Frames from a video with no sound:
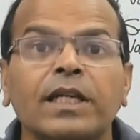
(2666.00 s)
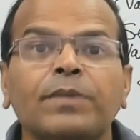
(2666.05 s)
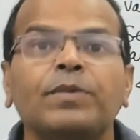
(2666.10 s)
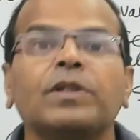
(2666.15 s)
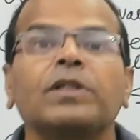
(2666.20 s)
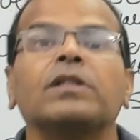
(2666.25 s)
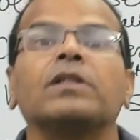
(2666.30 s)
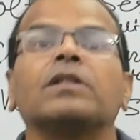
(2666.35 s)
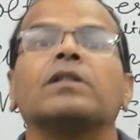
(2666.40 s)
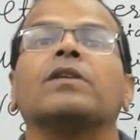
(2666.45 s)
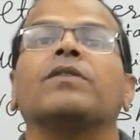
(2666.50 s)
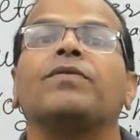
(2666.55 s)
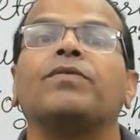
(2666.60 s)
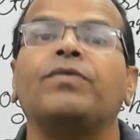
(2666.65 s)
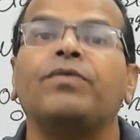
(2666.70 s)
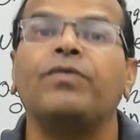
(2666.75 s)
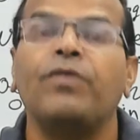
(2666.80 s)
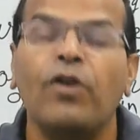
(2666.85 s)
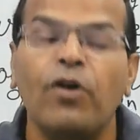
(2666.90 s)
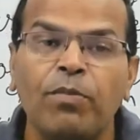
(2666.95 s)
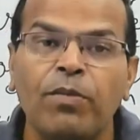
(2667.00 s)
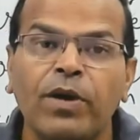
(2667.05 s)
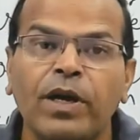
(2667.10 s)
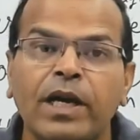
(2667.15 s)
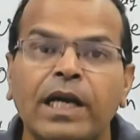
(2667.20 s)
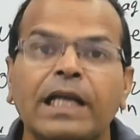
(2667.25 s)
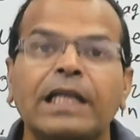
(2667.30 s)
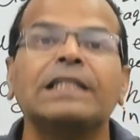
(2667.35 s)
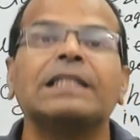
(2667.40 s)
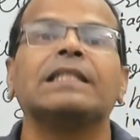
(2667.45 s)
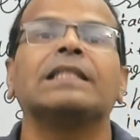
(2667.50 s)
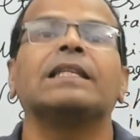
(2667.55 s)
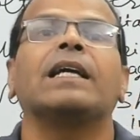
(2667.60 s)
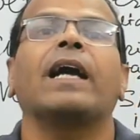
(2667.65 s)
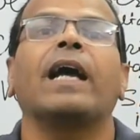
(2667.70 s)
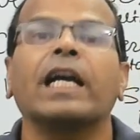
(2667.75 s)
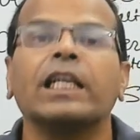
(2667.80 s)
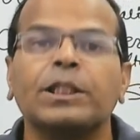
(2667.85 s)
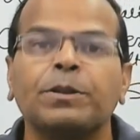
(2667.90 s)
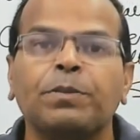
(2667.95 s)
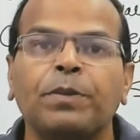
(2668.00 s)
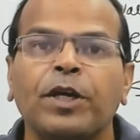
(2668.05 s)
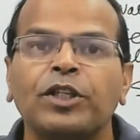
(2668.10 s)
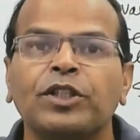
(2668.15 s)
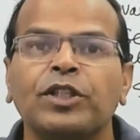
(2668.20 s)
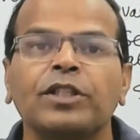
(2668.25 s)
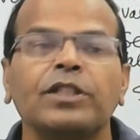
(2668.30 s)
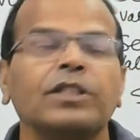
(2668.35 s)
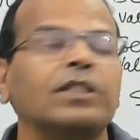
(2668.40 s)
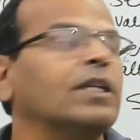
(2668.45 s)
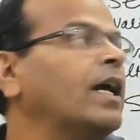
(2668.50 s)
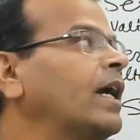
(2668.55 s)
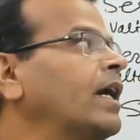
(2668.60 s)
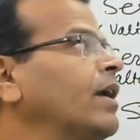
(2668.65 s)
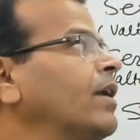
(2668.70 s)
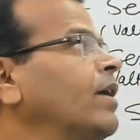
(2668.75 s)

the formulas, the expressions, and